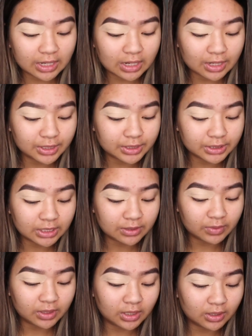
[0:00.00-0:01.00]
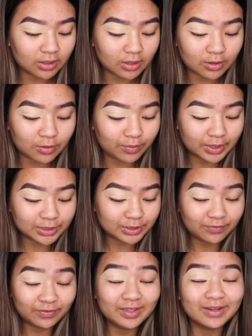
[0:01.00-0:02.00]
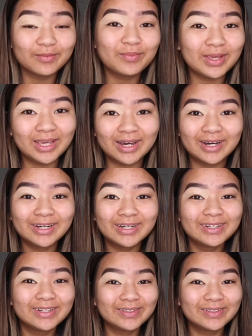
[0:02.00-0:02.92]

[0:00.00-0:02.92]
They kind of just sent me a whole bunch of their PR,